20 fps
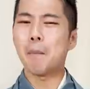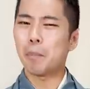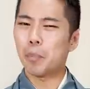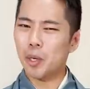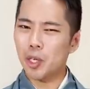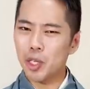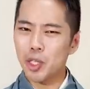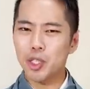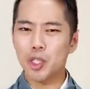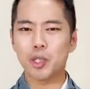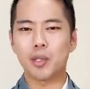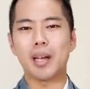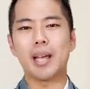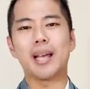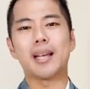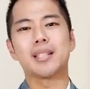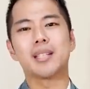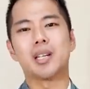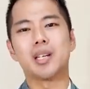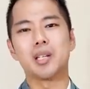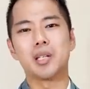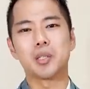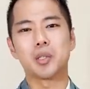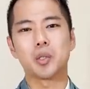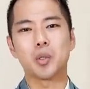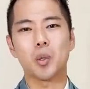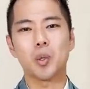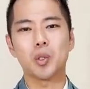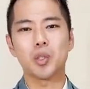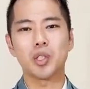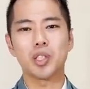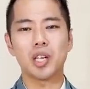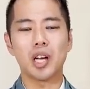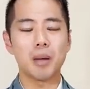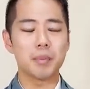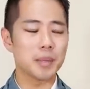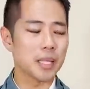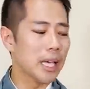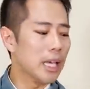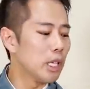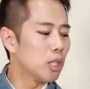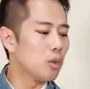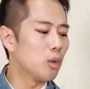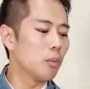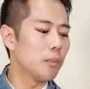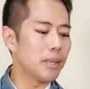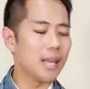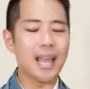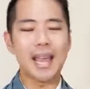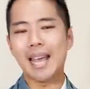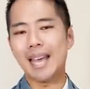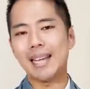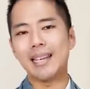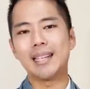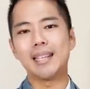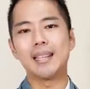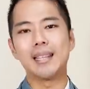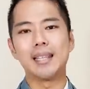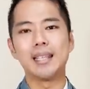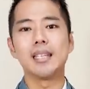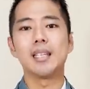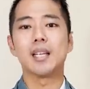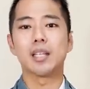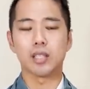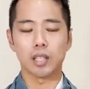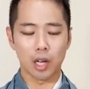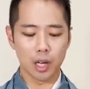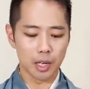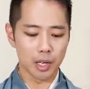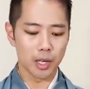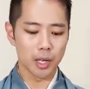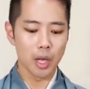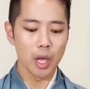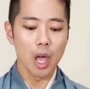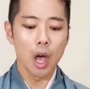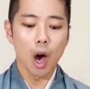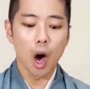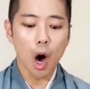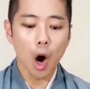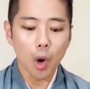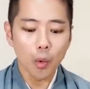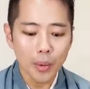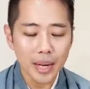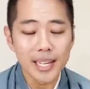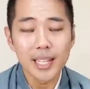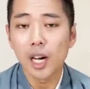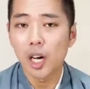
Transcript: pretty sure at katana sword shops, you'll be handed the katana already